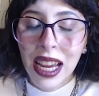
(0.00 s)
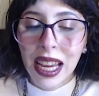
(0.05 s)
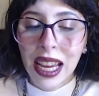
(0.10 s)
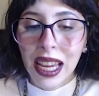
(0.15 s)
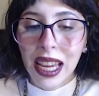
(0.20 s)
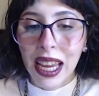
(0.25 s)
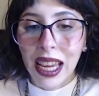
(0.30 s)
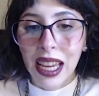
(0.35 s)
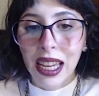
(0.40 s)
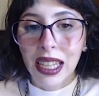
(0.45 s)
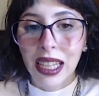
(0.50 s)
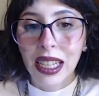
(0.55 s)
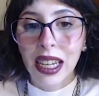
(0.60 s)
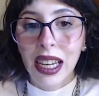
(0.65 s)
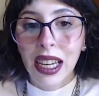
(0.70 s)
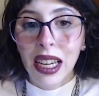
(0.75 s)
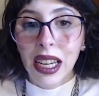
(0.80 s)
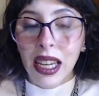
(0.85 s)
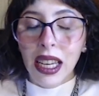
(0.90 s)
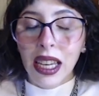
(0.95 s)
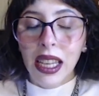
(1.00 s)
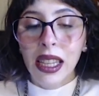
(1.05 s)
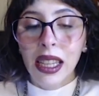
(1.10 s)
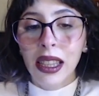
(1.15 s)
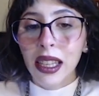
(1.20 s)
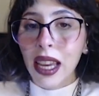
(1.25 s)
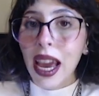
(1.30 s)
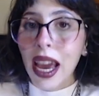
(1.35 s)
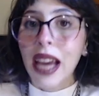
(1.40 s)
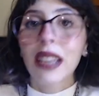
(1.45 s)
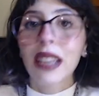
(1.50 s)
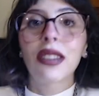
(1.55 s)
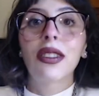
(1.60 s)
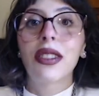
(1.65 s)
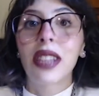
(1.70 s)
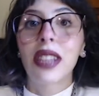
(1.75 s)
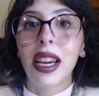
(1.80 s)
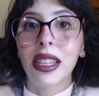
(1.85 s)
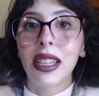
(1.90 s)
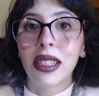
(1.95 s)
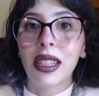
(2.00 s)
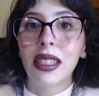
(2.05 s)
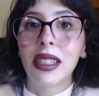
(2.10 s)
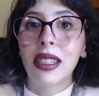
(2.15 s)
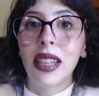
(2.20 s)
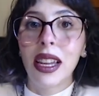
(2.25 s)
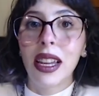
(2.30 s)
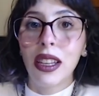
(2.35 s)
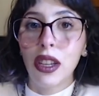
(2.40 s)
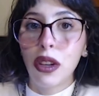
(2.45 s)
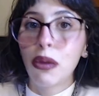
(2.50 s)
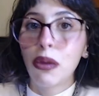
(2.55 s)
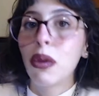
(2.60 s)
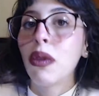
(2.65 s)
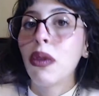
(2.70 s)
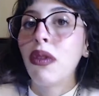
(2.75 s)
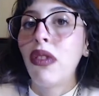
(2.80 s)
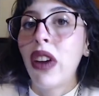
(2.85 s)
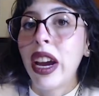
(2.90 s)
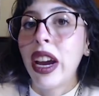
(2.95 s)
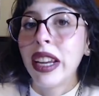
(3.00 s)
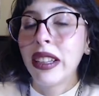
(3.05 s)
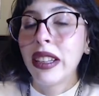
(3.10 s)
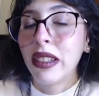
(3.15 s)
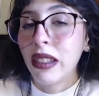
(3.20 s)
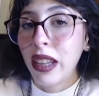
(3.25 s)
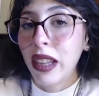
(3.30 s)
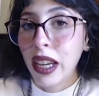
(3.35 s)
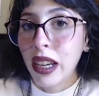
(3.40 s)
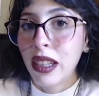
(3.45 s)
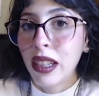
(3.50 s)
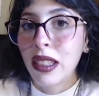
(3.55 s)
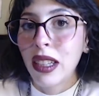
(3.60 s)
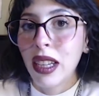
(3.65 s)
And in the exercises that you will find linked